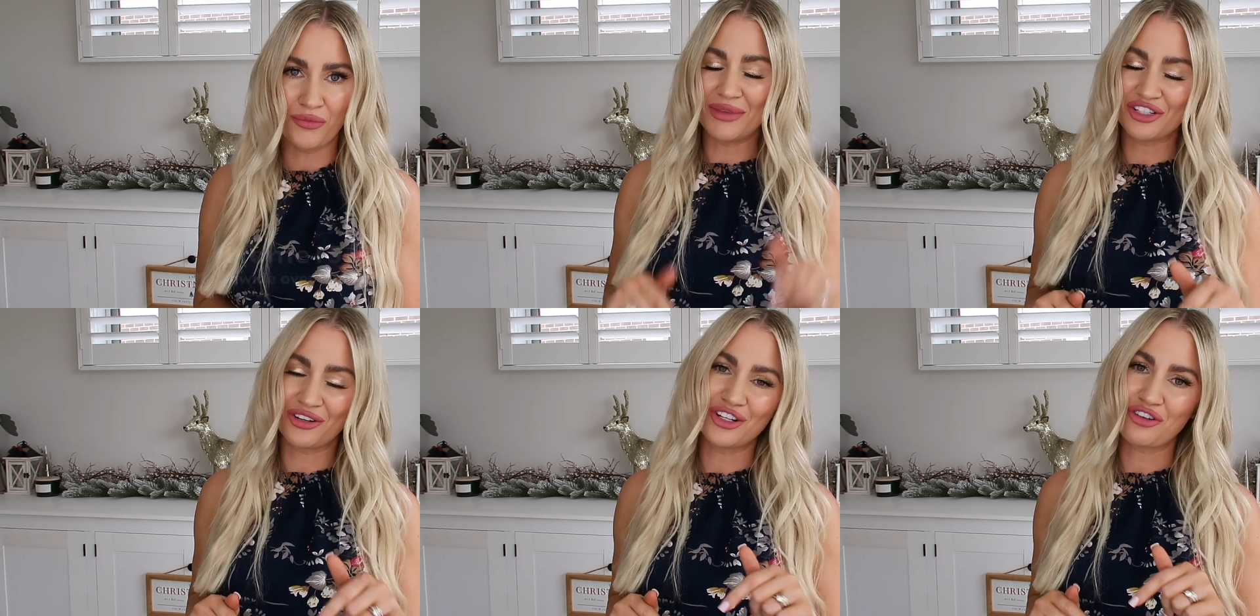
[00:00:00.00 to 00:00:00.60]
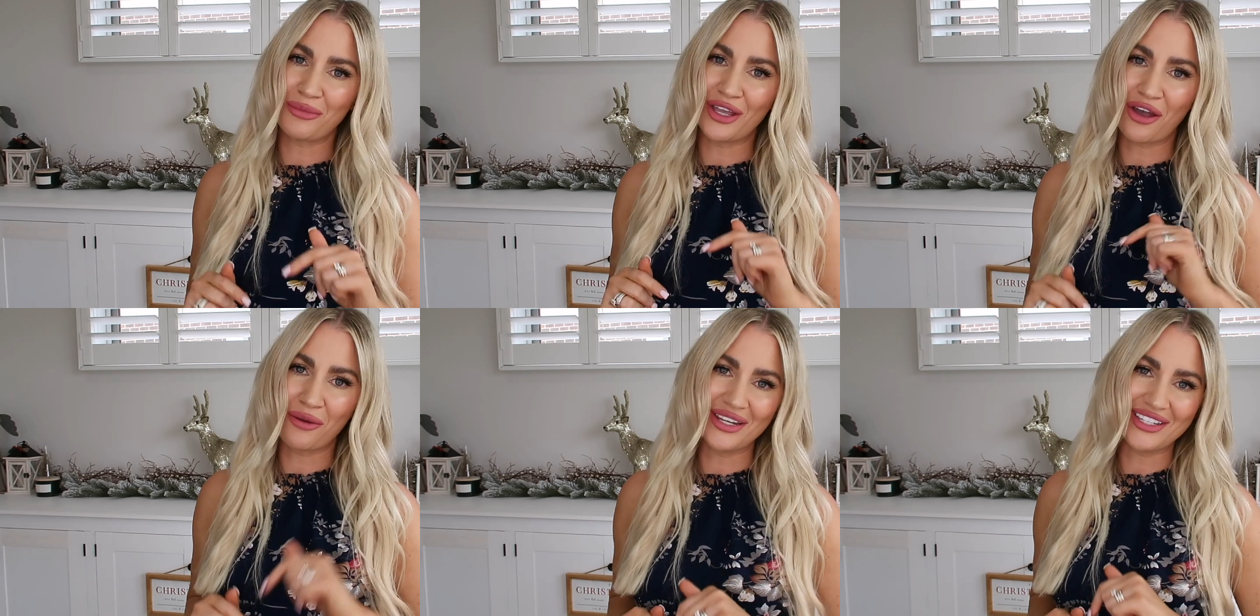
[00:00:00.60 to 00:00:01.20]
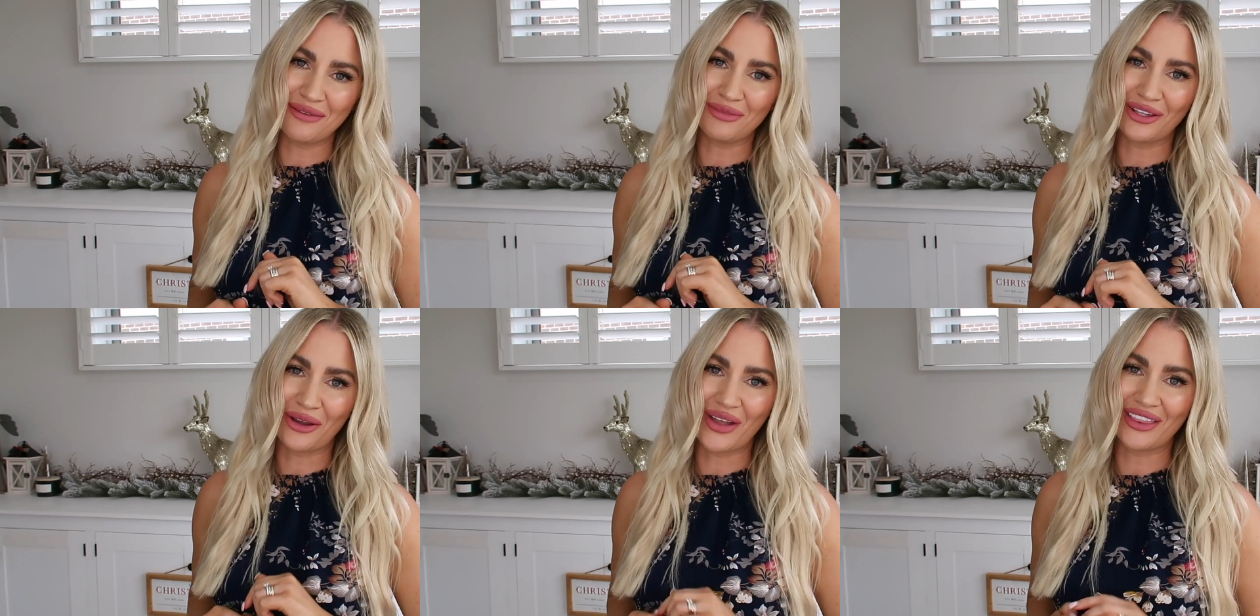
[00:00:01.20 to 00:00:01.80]
Be sure to drop me a comment down
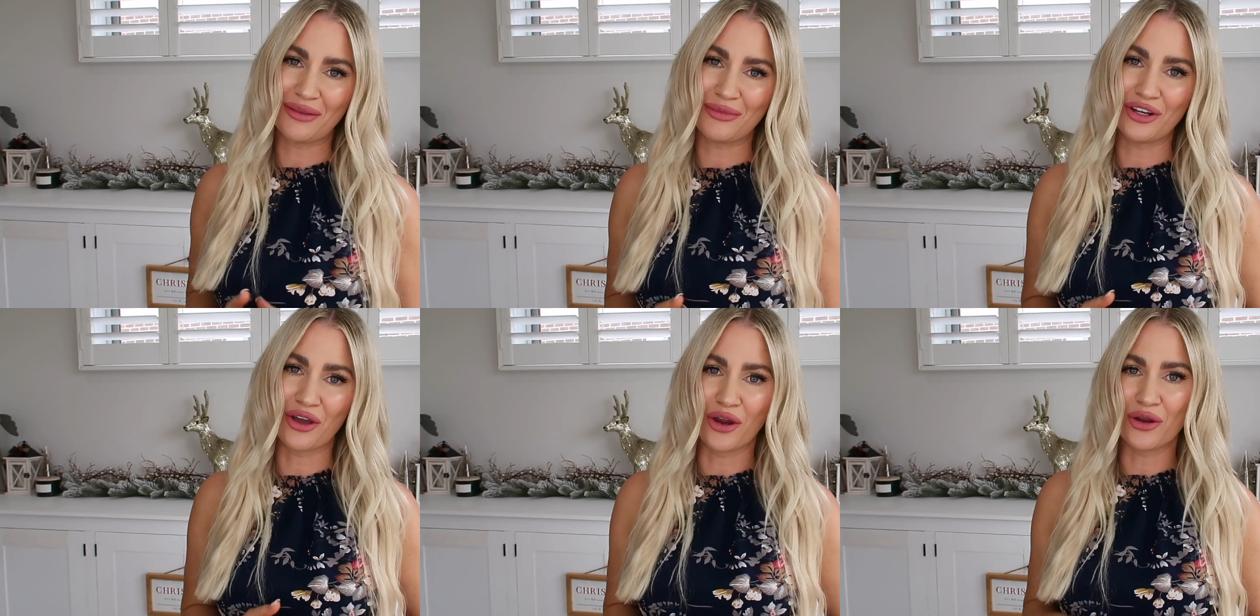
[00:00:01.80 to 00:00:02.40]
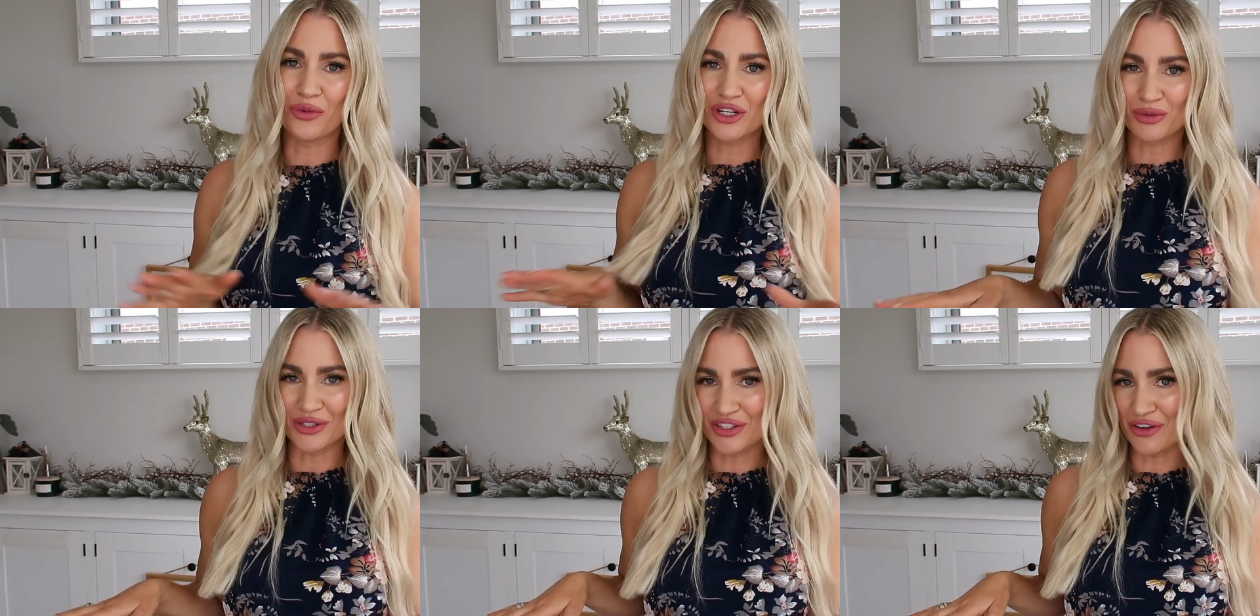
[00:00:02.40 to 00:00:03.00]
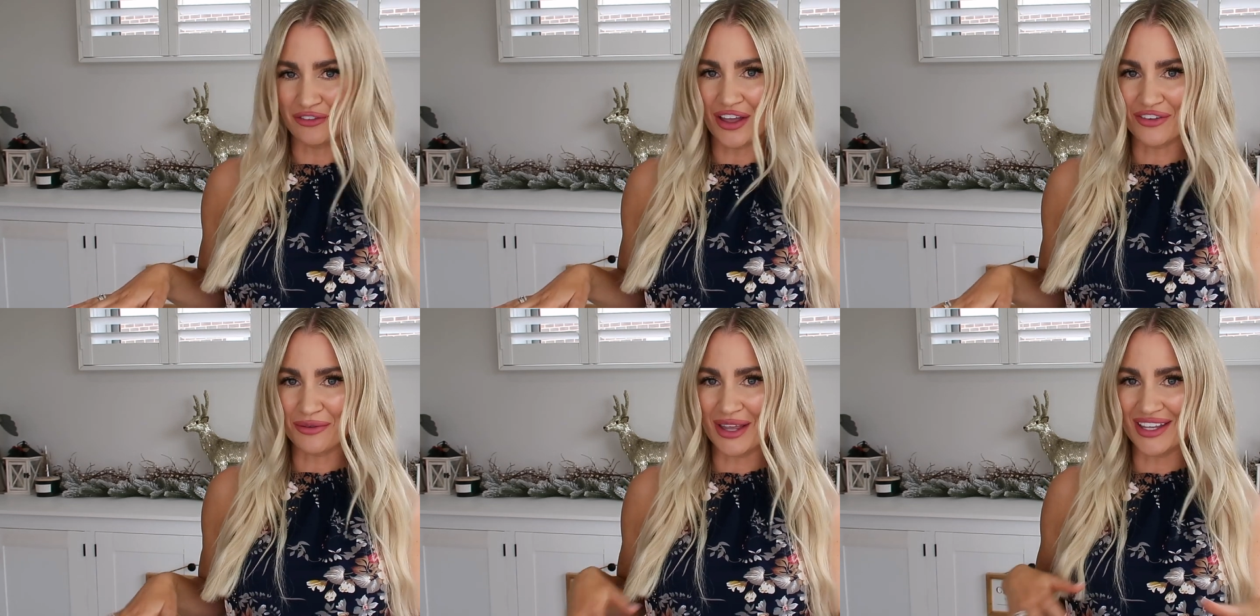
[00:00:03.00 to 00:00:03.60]
below and let me know which was your
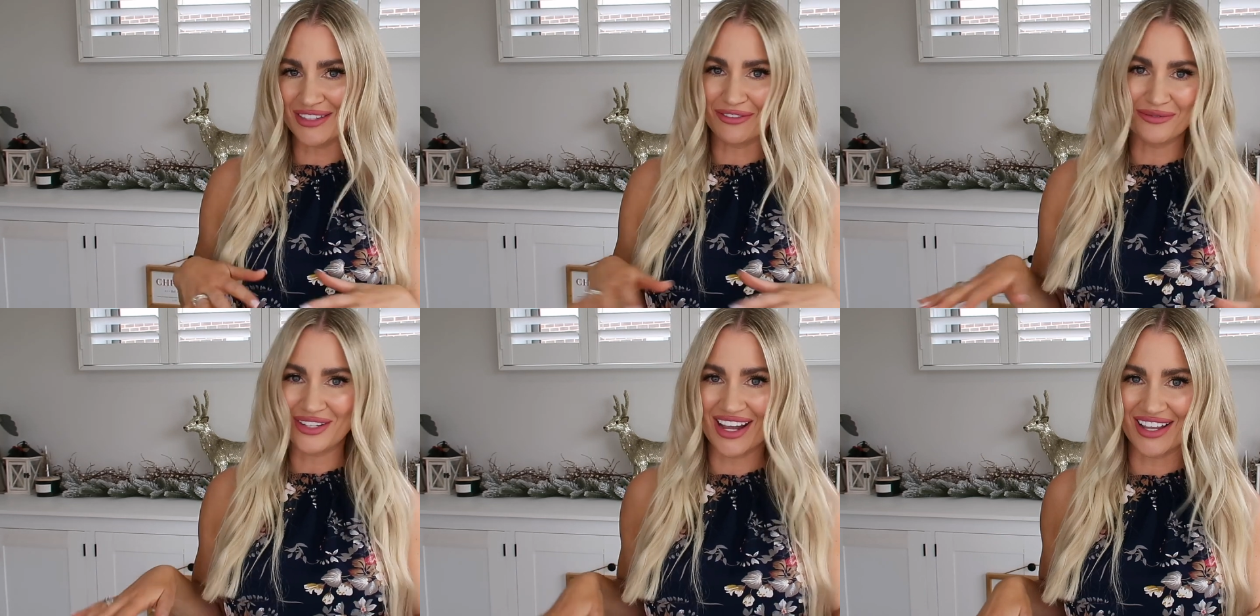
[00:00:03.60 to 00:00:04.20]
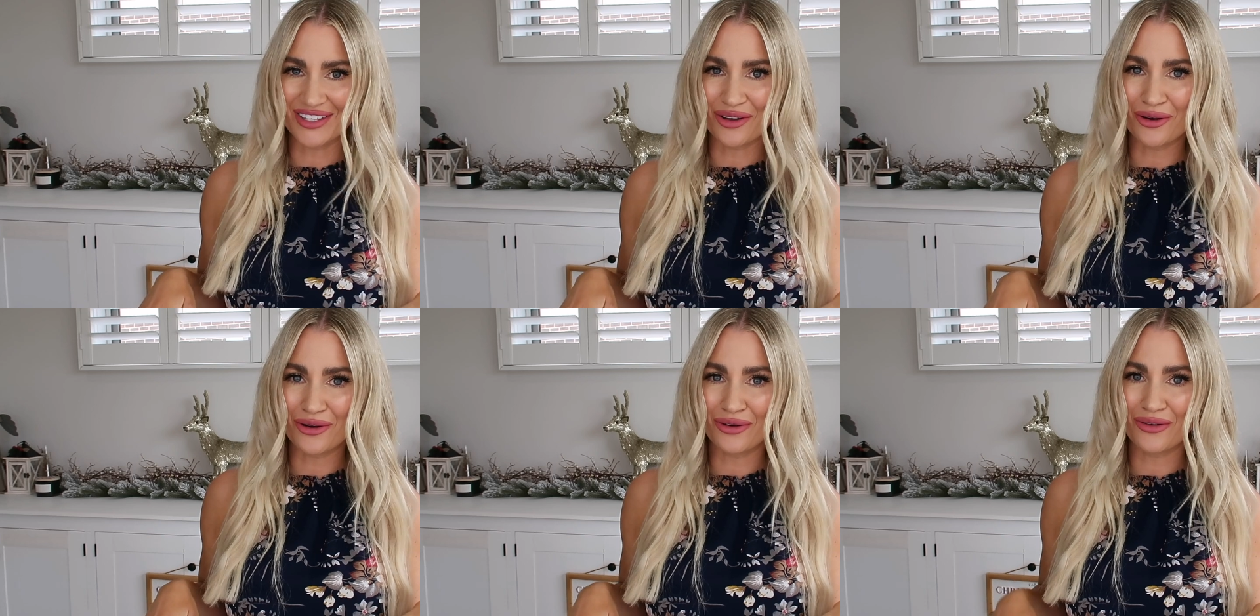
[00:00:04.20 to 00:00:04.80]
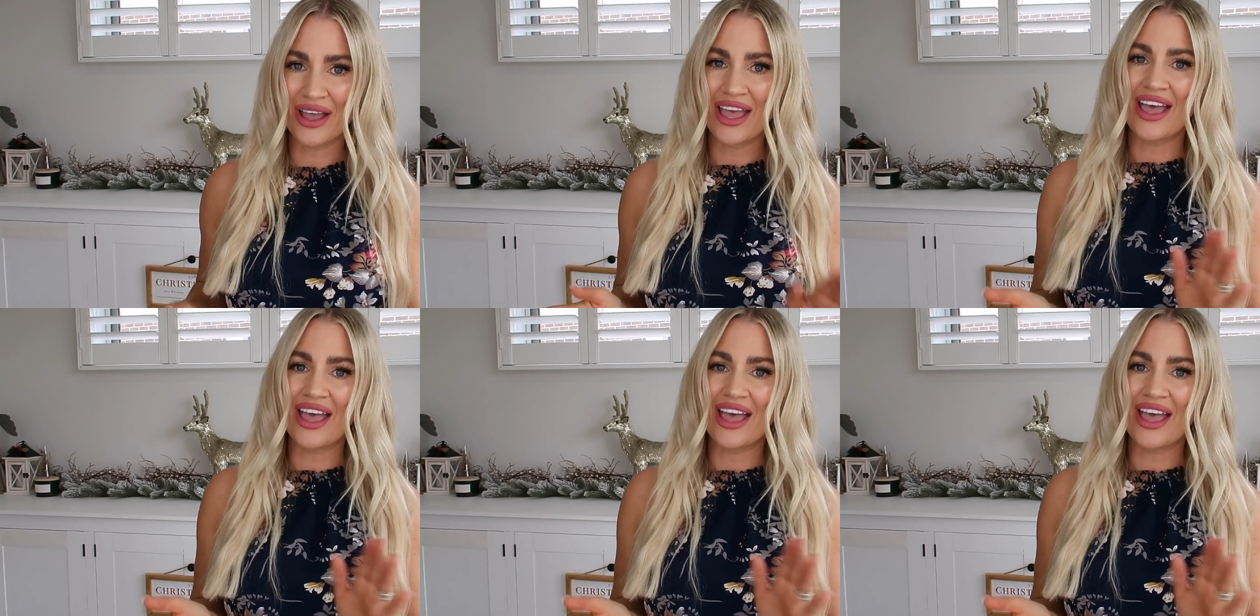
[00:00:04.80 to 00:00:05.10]
favorite piece from today's haul.